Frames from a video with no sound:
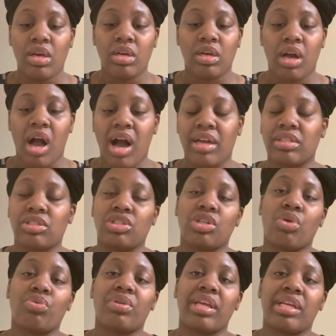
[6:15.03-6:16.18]
God is
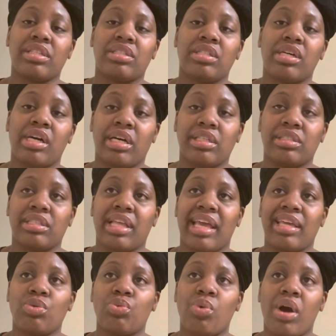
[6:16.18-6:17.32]
so near to us that
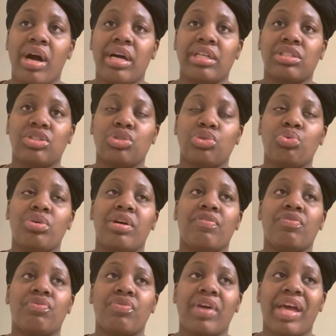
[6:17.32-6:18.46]
he wants us to
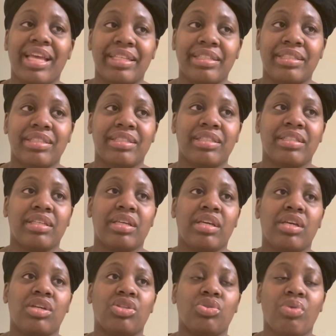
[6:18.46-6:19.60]
confess.
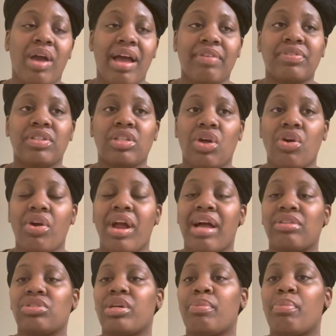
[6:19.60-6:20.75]
You have to learn how
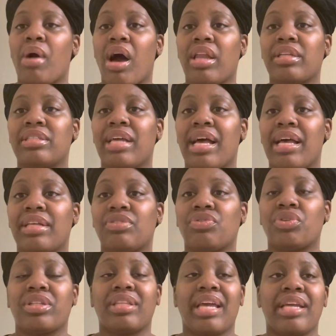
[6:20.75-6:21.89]
to apologize for
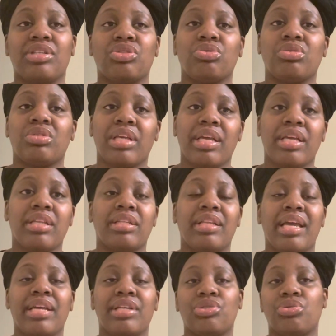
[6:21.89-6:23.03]
the things you said, the
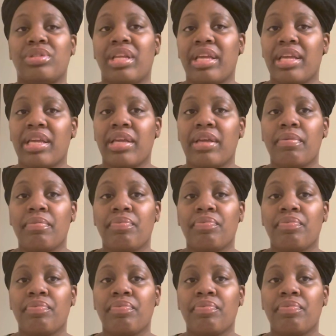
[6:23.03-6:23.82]
things you did.